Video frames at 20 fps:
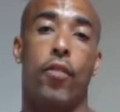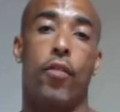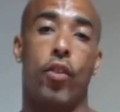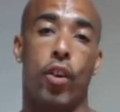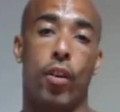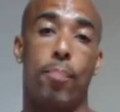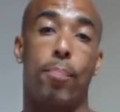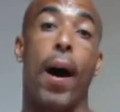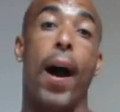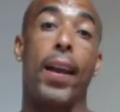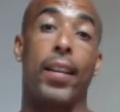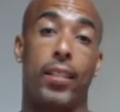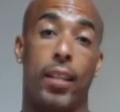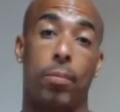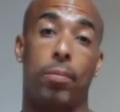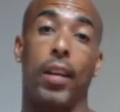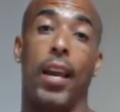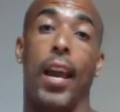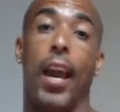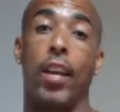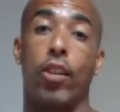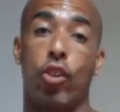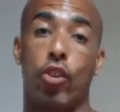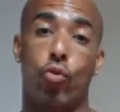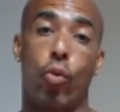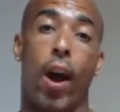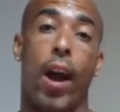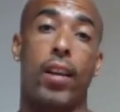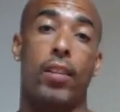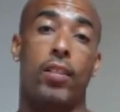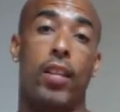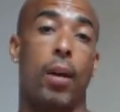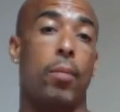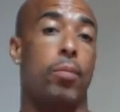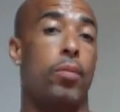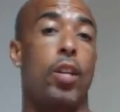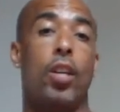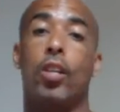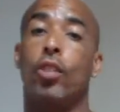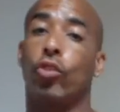for your biceps and your
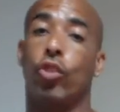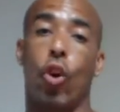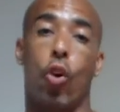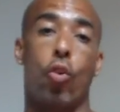triceps,